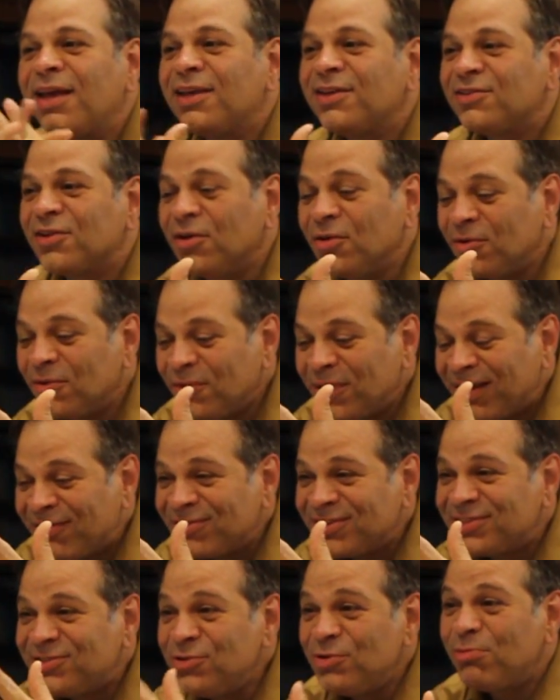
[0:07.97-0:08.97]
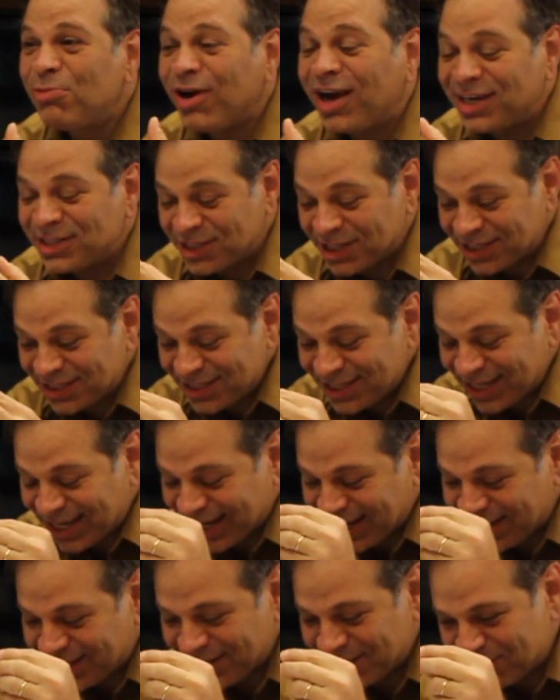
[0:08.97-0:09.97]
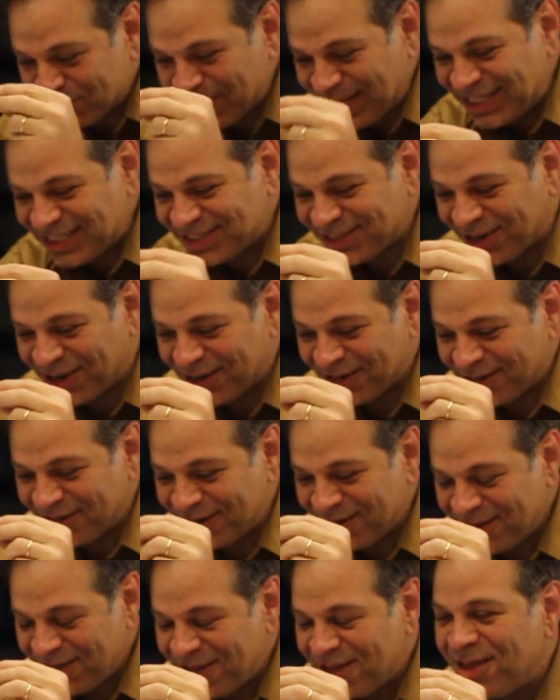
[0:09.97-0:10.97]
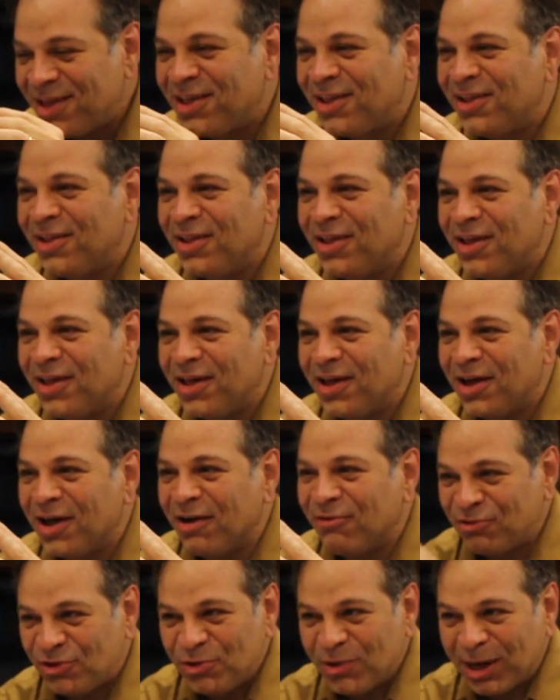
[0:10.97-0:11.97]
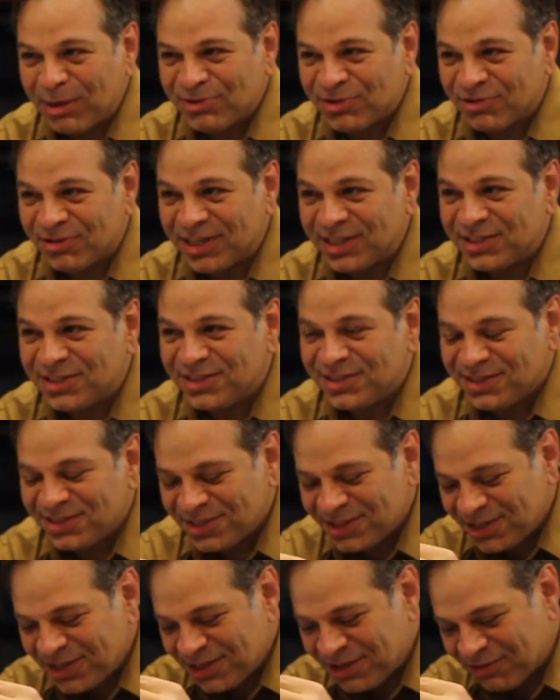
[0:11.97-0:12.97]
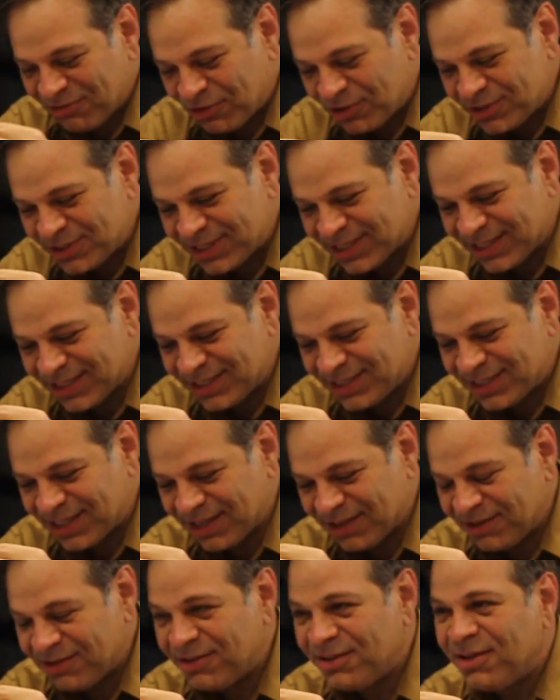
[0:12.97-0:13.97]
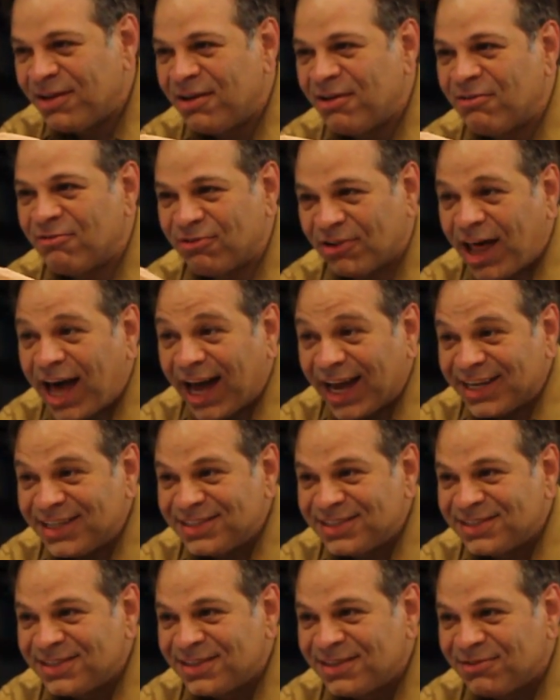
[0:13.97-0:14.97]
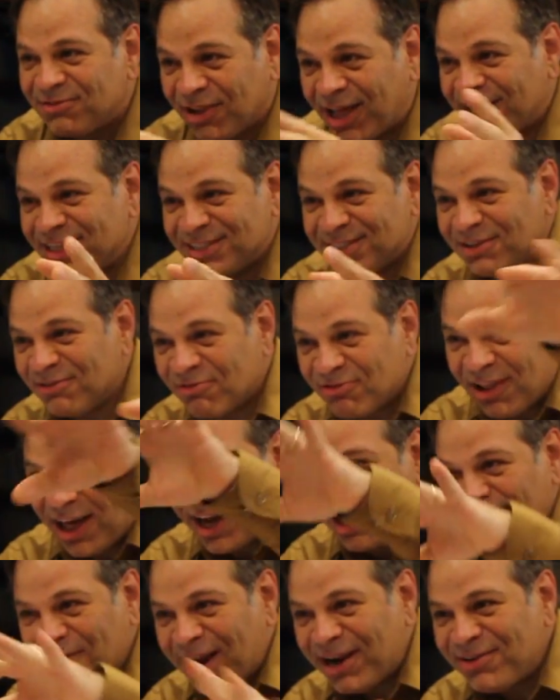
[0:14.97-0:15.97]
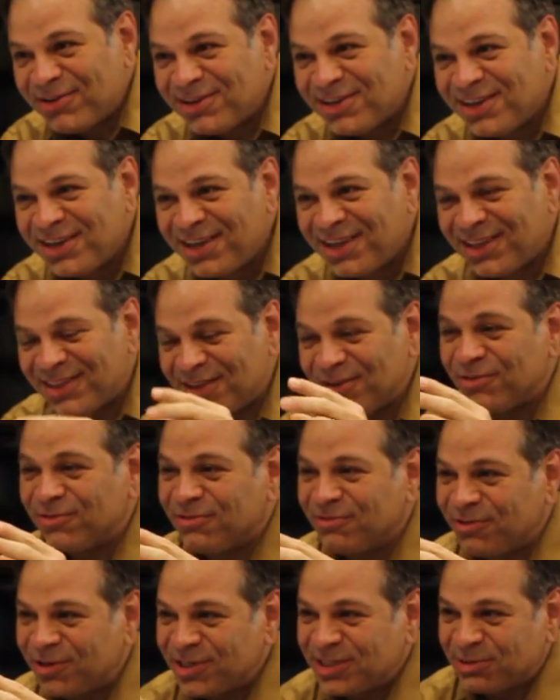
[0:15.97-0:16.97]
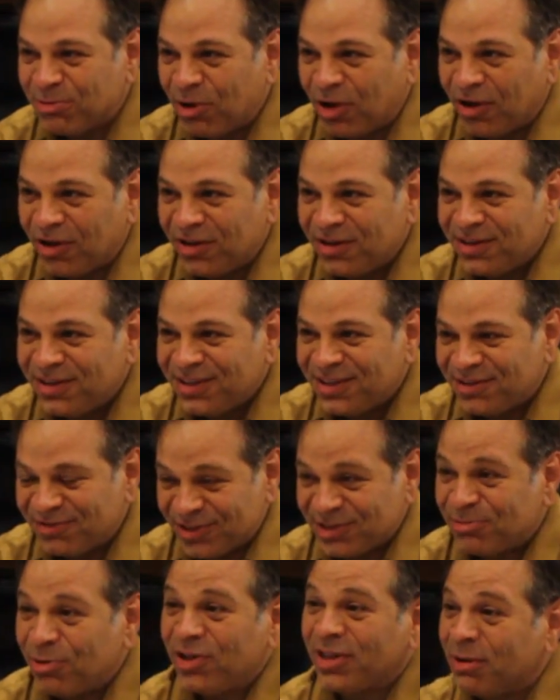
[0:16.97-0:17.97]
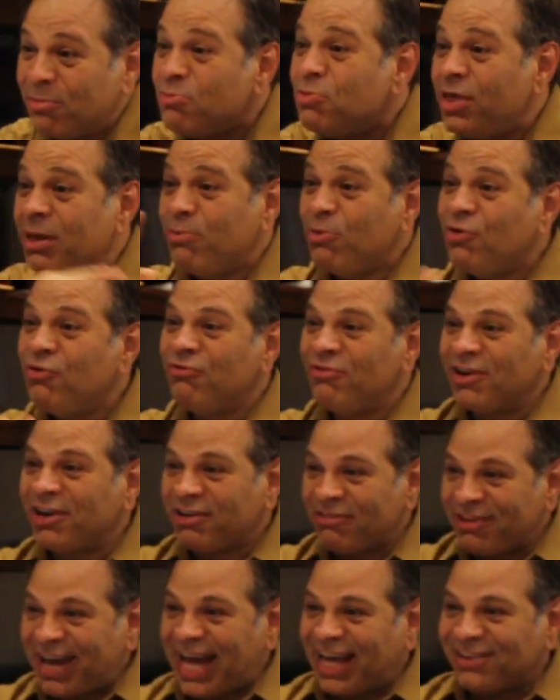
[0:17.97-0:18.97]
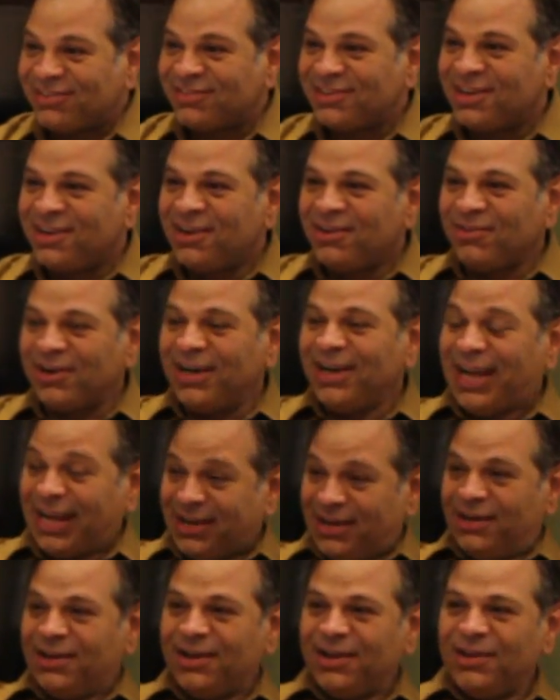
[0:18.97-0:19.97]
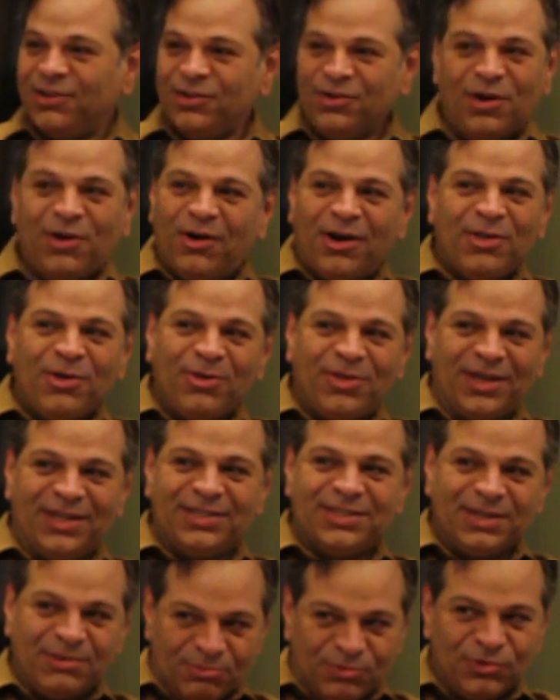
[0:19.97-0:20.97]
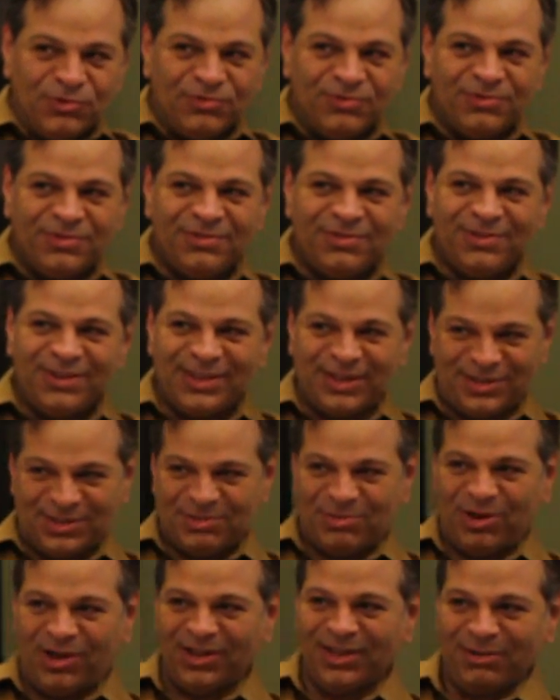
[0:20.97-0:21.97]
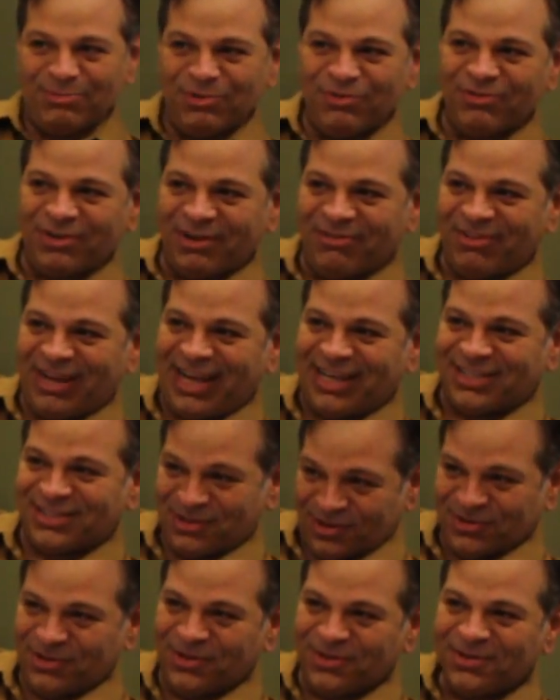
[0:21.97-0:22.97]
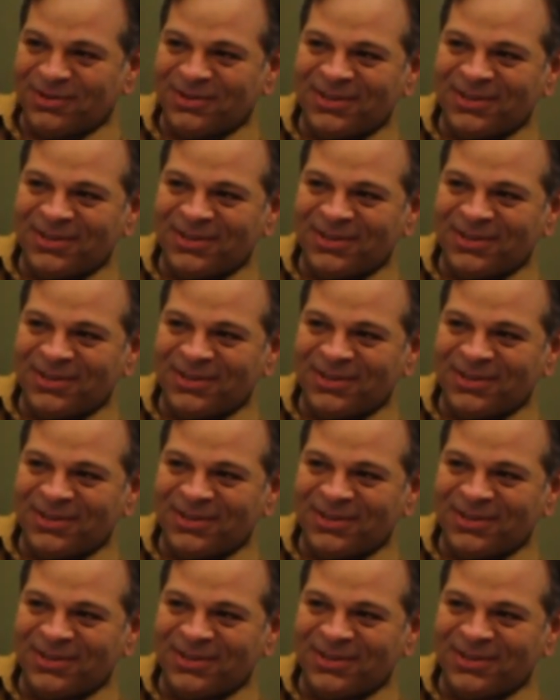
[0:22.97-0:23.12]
So we have this new project, and it's based on a few observations. First is that flies that fly around, they're very small. Very small, they move very fast, right? And you know other things that move, they're small and they move very fast, don't you?